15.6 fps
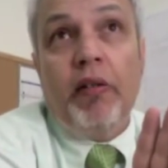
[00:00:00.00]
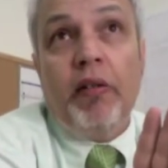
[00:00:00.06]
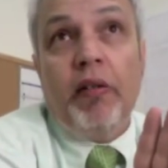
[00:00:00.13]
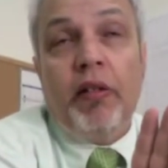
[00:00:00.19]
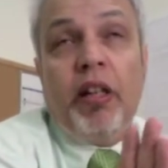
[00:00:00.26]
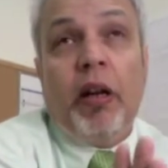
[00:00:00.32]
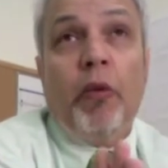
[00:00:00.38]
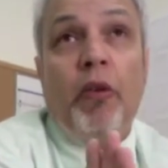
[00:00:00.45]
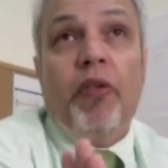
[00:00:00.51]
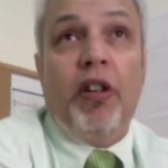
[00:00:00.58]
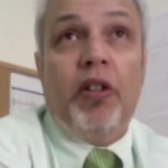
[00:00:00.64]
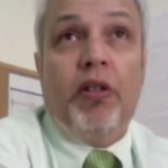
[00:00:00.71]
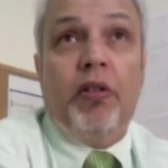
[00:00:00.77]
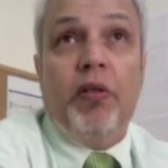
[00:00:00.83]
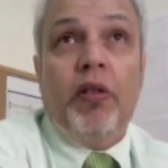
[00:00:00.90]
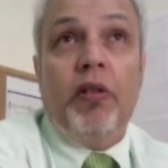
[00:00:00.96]
some of our
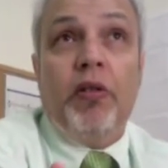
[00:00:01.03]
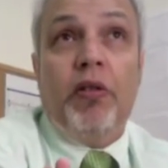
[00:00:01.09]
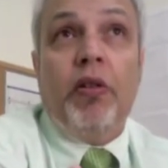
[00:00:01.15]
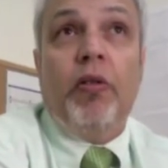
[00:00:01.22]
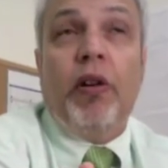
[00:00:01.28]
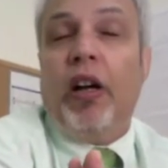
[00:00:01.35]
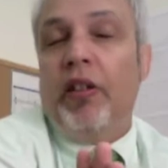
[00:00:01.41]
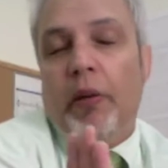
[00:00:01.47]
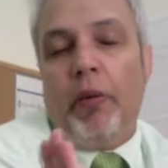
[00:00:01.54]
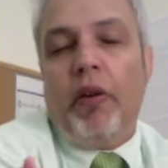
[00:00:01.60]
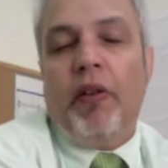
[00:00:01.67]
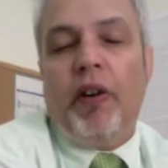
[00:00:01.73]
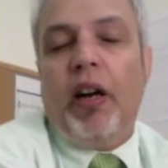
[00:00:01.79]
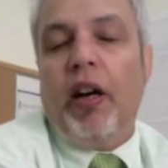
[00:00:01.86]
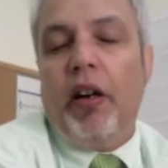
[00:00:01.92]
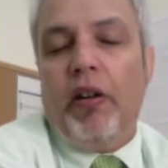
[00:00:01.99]

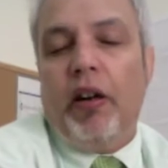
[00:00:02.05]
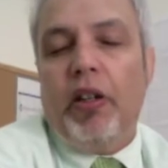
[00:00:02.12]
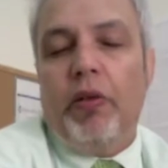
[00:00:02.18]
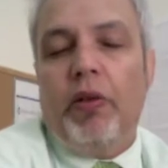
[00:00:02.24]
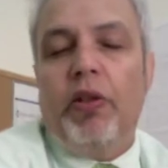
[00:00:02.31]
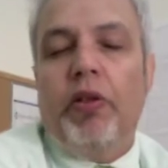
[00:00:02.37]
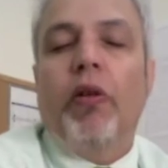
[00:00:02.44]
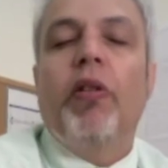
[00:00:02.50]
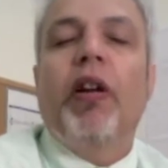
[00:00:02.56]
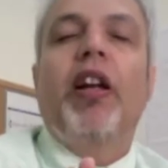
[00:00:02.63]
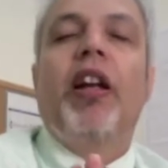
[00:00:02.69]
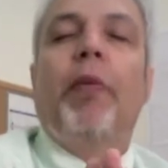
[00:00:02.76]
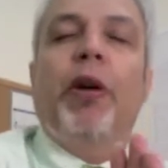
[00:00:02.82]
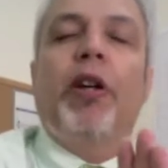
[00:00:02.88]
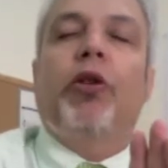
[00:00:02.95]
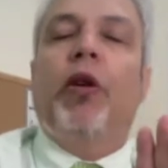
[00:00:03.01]
graduates don't end
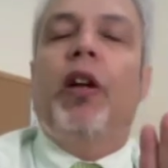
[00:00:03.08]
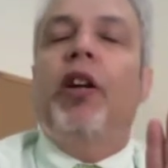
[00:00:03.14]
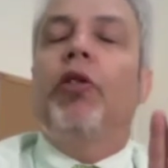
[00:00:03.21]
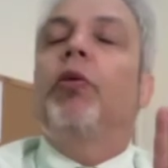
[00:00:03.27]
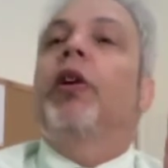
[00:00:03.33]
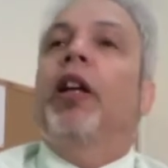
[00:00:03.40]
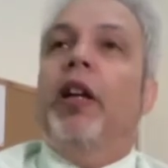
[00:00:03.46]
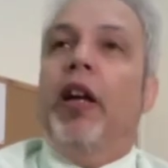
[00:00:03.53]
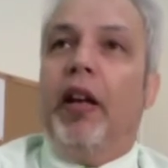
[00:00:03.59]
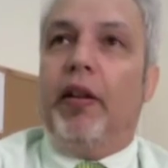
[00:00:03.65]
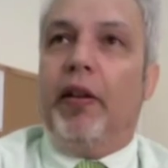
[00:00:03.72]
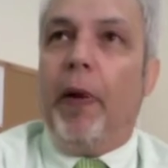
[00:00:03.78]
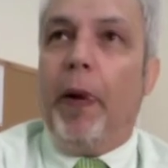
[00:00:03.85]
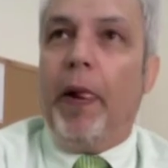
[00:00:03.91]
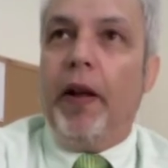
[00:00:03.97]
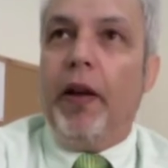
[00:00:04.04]
up actually doing that.
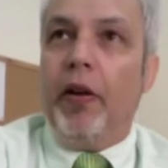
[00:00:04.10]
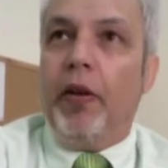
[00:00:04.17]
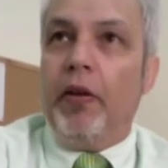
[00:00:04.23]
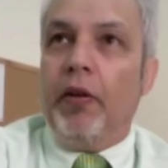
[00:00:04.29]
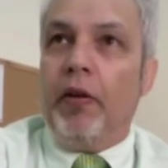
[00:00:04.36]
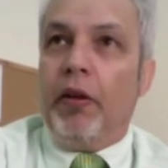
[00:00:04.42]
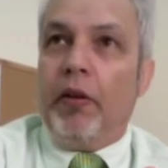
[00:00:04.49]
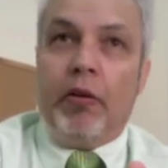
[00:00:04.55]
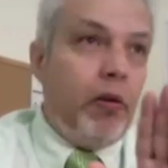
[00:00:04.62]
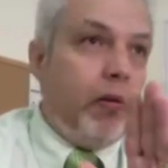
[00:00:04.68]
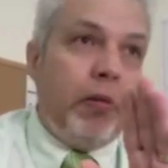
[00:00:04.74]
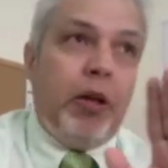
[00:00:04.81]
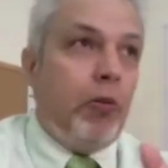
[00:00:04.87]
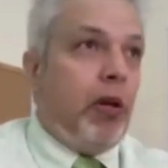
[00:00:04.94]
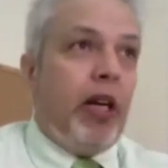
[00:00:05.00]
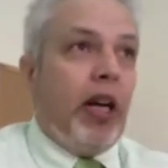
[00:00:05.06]
I
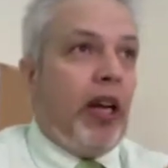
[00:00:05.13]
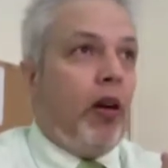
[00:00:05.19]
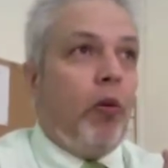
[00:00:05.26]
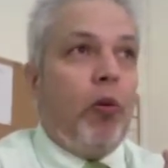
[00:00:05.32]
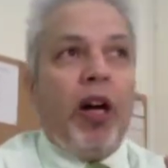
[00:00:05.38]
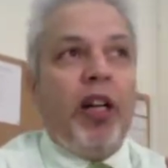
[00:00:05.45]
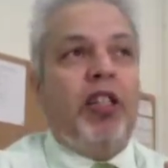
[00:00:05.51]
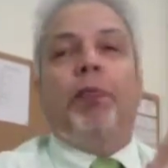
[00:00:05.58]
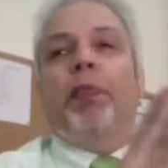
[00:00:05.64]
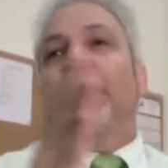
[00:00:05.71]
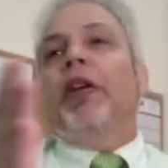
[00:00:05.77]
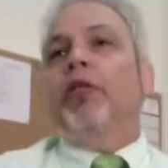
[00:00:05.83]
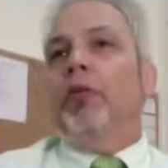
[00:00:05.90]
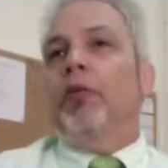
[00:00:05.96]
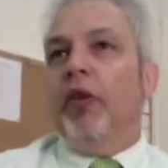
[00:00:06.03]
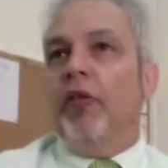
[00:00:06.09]
mean, we get a wide
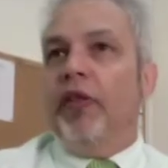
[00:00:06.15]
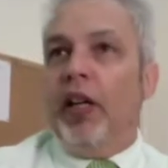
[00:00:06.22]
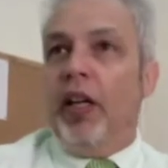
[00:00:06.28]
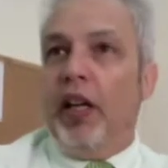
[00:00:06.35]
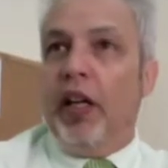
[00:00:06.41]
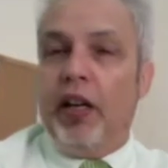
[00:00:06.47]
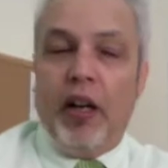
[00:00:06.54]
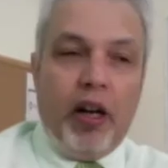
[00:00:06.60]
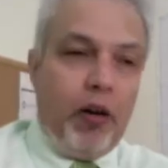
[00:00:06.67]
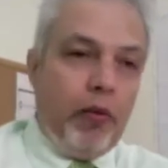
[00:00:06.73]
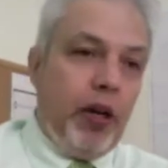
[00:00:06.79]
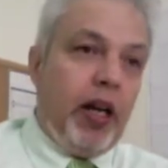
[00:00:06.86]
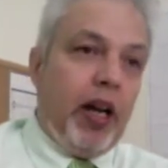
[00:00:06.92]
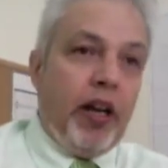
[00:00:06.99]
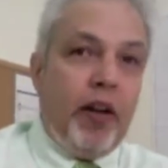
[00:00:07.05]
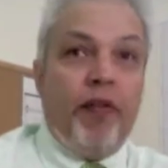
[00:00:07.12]
spectrum over here. We
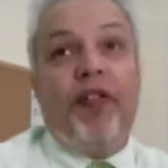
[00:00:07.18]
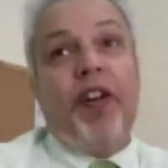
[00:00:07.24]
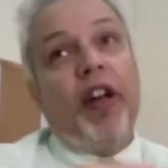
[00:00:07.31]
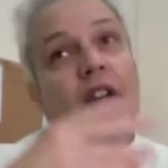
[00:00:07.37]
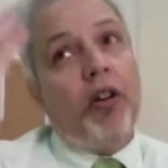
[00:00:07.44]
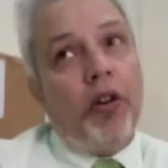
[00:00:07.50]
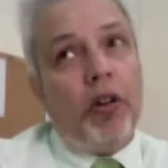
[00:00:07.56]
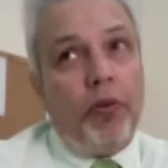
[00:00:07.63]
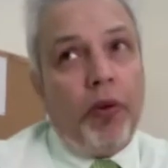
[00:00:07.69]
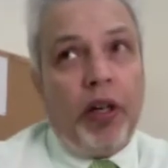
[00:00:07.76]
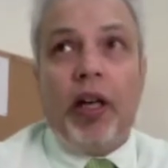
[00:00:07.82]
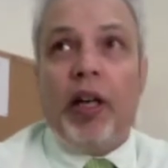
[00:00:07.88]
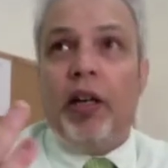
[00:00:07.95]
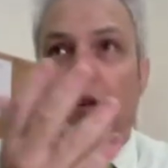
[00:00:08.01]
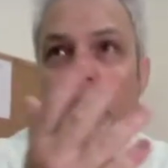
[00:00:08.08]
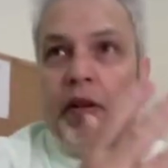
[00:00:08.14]
get the very good, we
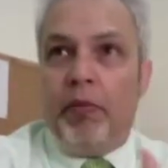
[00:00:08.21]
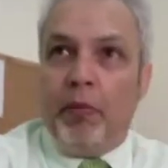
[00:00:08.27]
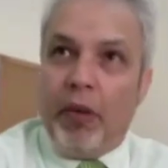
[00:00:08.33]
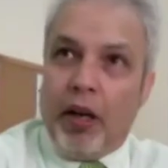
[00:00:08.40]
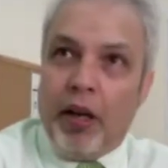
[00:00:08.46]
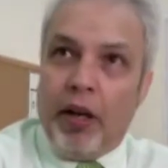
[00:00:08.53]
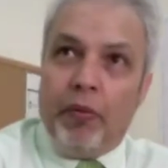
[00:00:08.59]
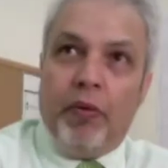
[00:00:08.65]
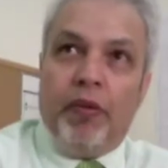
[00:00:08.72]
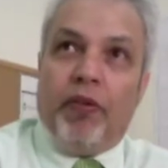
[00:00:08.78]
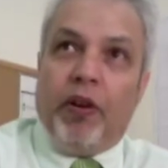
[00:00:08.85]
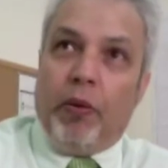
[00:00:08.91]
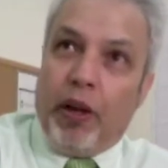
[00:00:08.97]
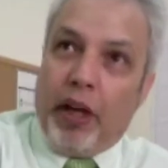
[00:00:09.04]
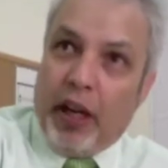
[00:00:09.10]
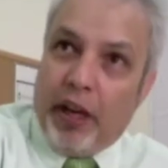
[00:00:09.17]
get middle,
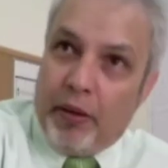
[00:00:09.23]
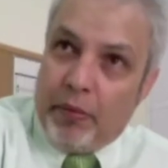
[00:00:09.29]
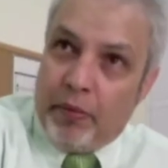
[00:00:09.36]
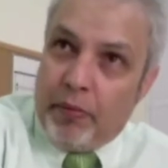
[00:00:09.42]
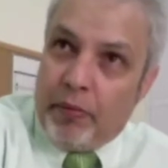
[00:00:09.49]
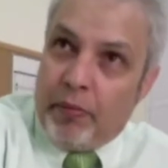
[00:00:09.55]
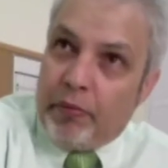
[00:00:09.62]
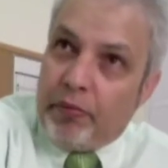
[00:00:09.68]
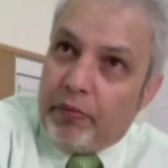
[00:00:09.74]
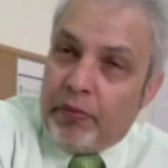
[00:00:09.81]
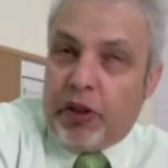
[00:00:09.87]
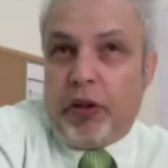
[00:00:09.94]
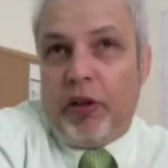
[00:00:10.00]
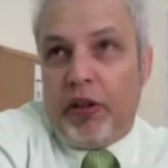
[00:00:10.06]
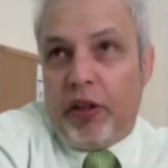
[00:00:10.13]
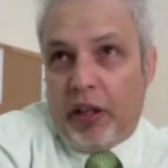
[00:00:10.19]
we get the
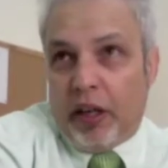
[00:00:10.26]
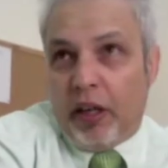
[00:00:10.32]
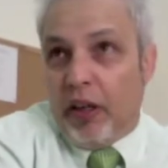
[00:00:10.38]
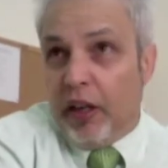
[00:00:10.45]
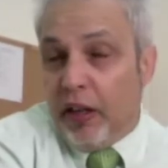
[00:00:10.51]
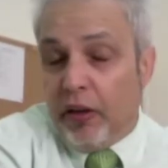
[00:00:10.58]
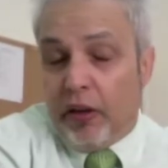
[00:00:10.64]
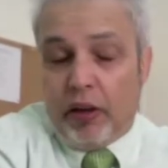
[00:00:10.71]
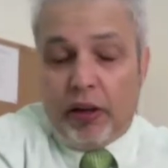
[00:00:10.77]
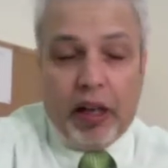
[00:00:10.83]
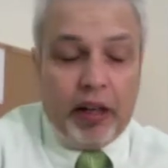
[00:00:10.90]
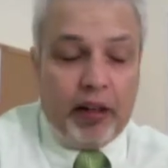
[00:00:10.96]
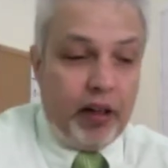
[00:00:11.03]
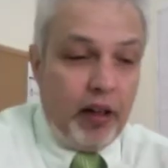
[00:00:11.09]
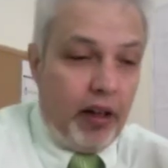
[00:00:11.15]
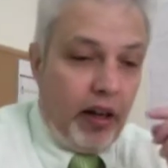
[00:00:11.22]
students that are not
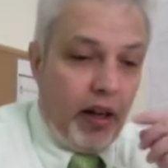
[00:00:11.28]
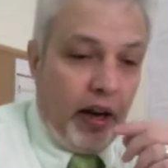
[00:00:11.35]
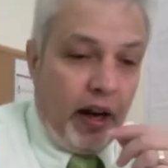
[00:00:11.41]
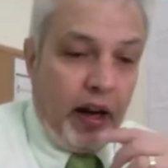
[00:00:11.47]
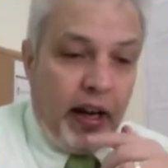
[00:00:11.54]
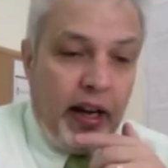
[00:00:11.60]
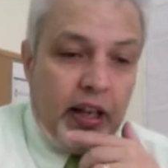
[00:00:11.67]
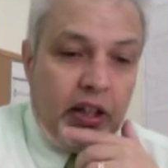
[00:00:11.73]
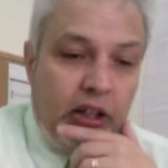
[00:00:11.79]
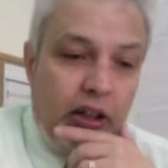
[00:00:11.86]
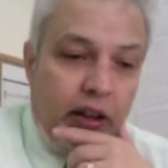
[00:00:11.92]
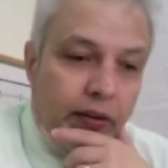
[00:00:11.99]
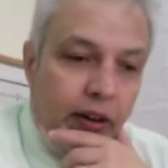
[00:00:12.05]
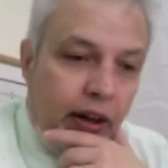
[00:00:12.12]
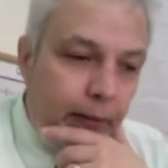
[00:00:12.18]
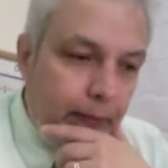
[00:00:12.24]
that high
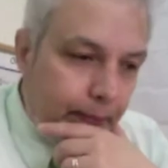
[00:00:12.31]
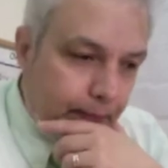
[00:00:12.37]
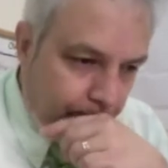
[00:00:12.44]
achieving.